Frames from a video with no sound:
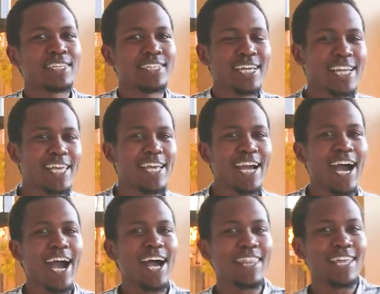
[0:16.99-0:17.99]
telling
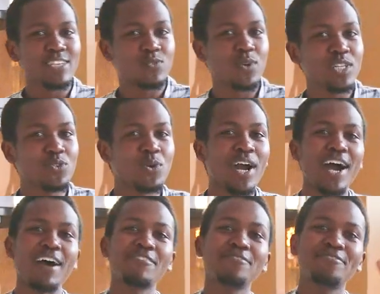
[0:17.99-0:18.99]
others what you
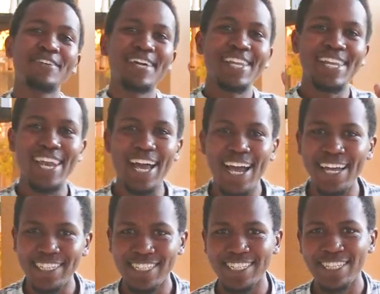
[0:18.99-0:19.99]
have
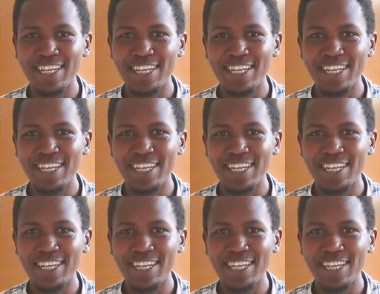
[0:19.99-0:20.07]
learned.